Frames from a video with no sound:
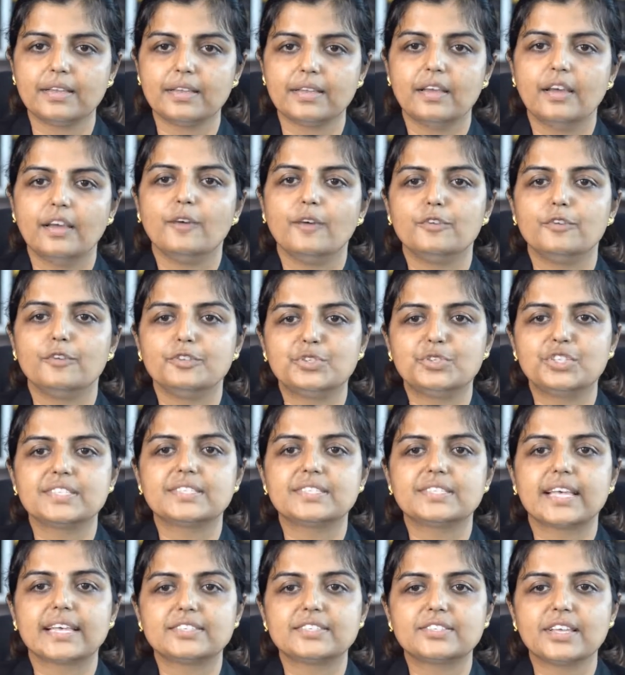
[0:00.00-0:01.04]
which is
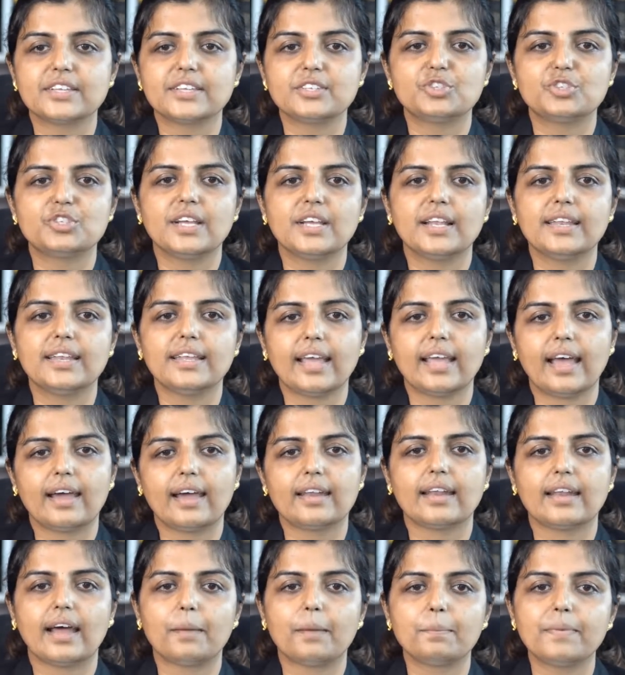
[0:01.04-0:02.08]
essentially an
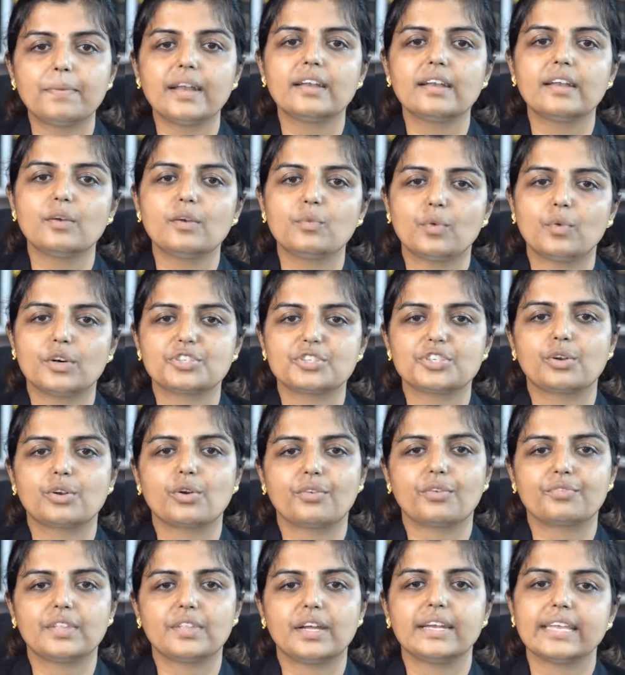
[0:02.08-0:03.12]
updated version of
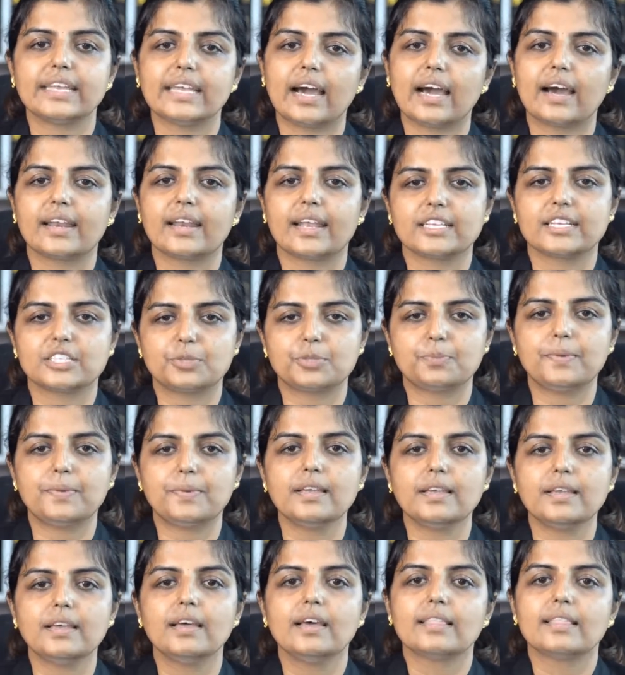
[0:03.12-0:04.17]
the DRHP
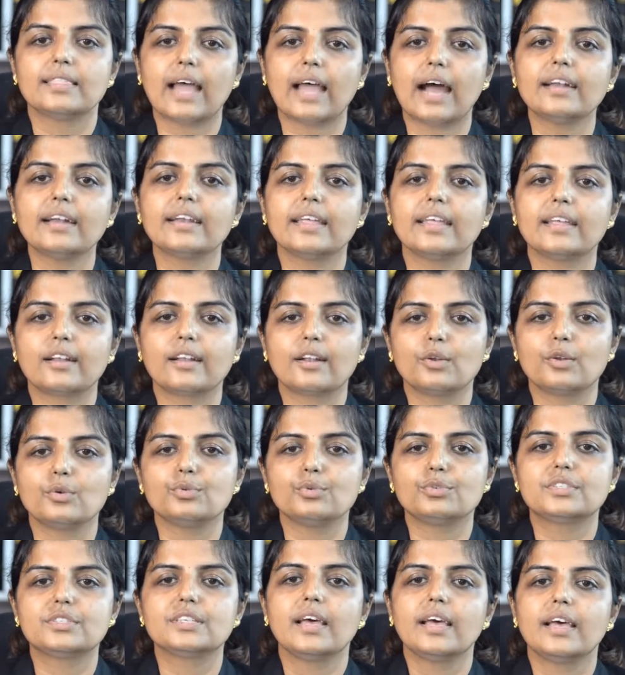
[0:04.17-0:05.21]
that
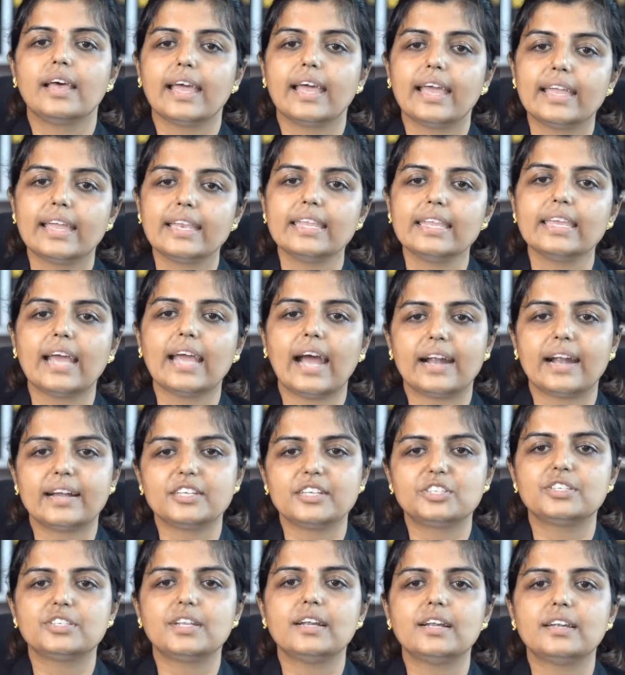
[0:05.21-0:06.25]
includes any
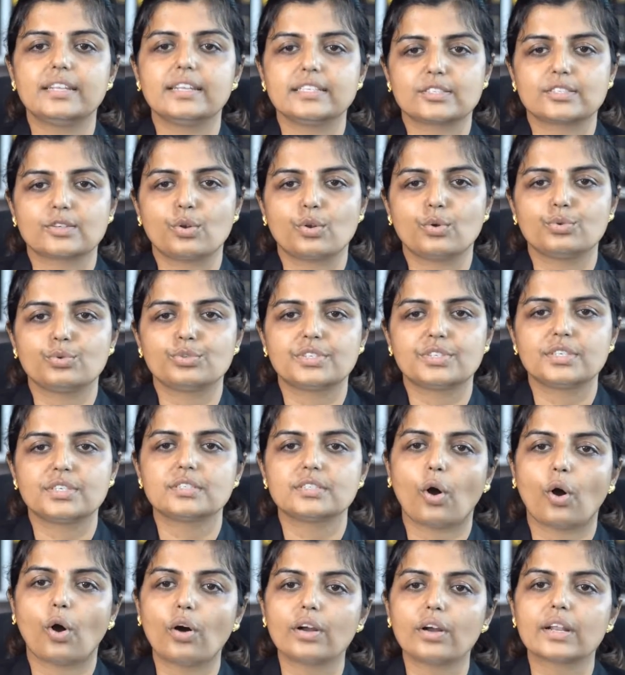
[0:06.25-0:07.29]
additional disclosures
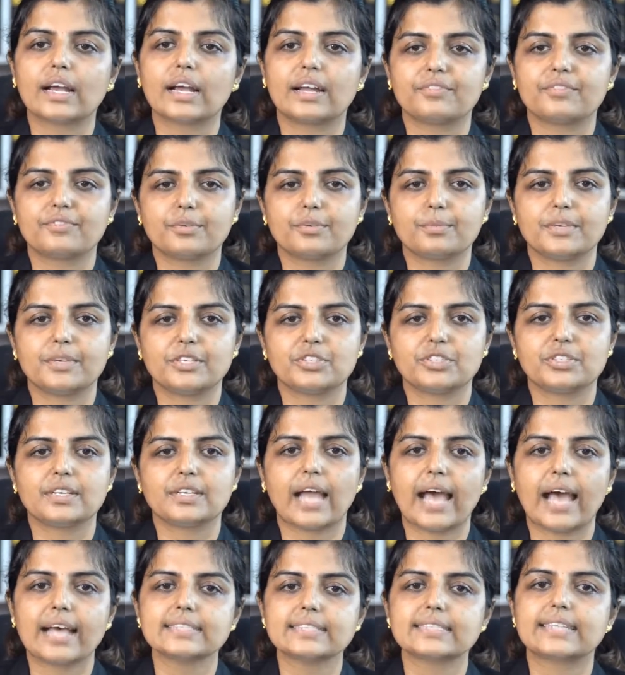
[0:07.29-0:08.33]
or confirmation
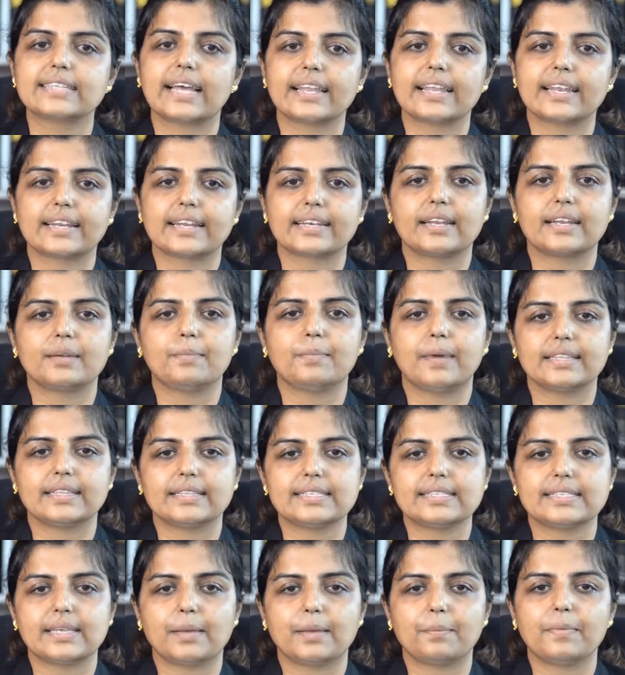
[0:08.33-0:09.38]
as directed by the
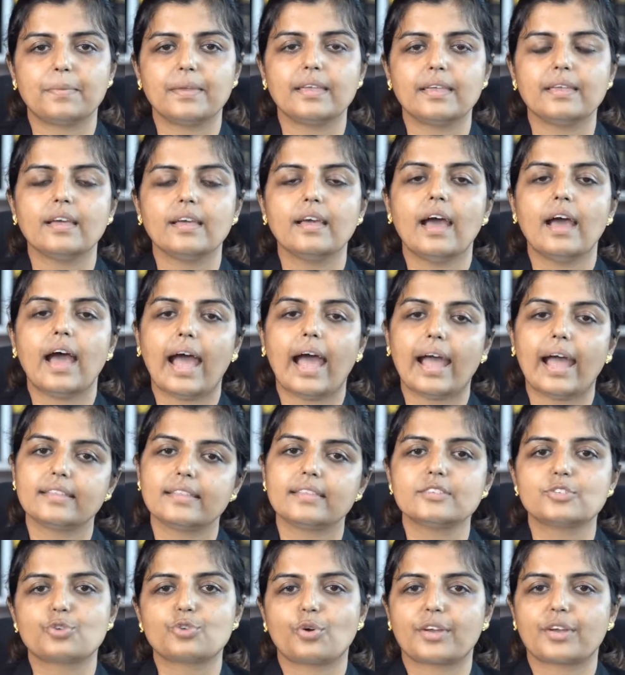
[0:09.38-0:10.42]
SEBI and the
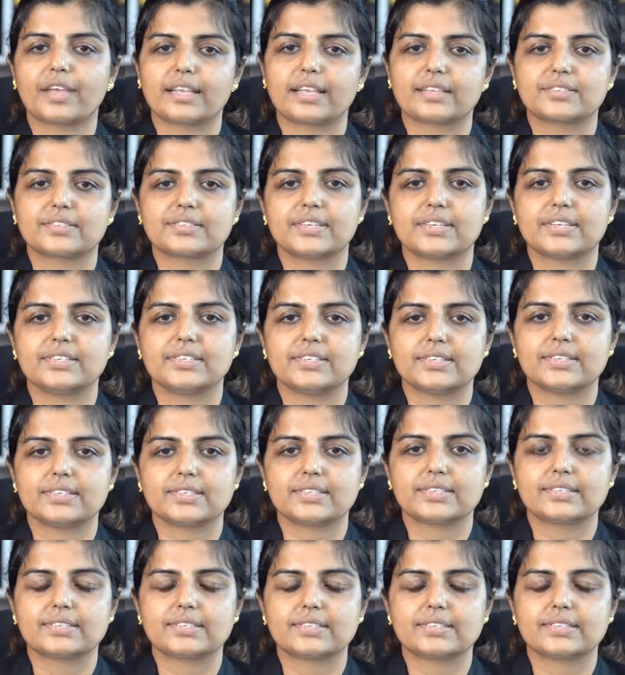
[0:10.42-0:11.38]
stock exchanges.